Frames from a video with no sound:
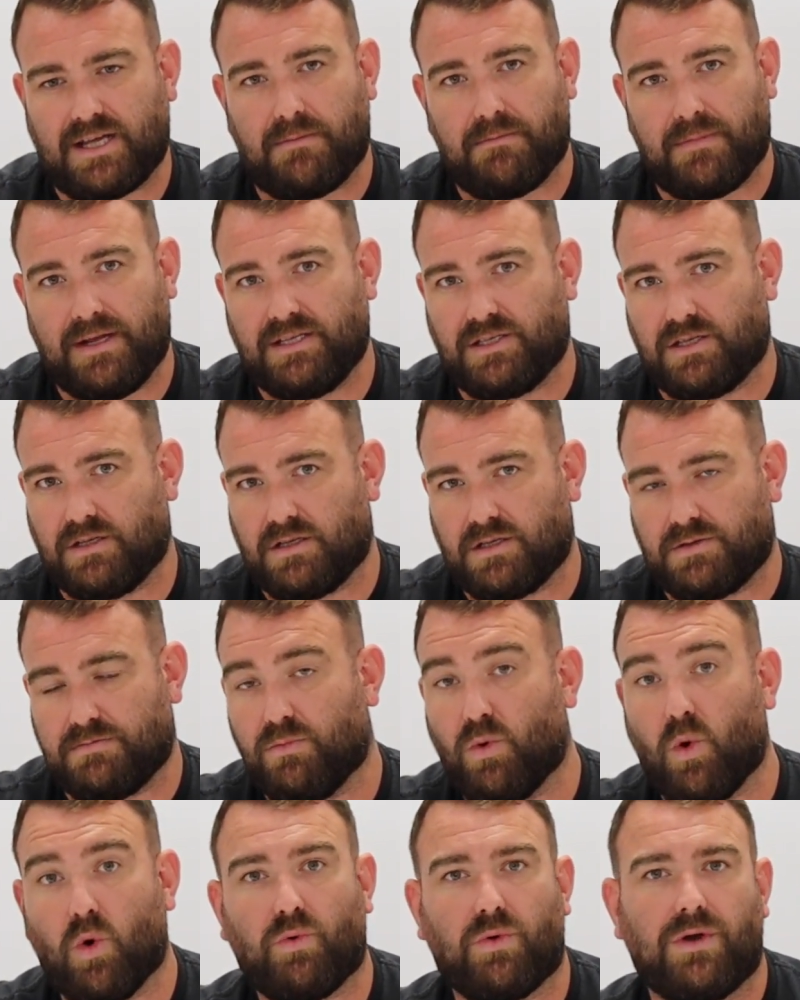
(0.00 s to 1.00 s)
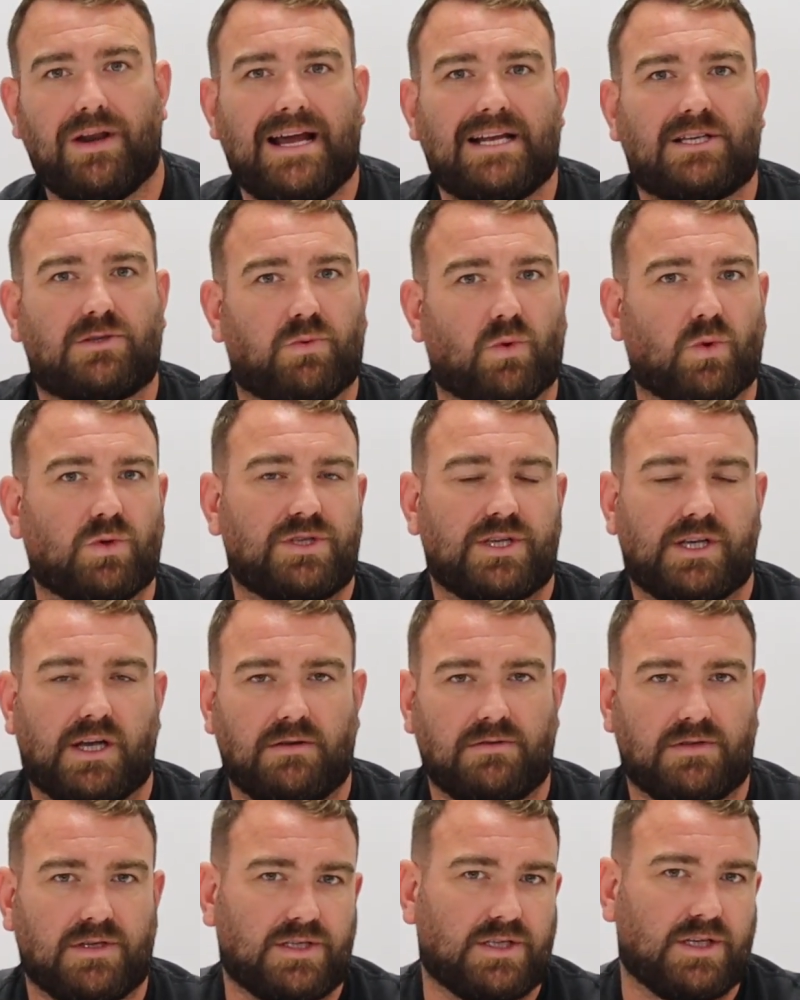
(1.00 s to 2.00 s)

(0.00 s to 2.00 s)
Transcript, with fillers: That means that there's more or less water going to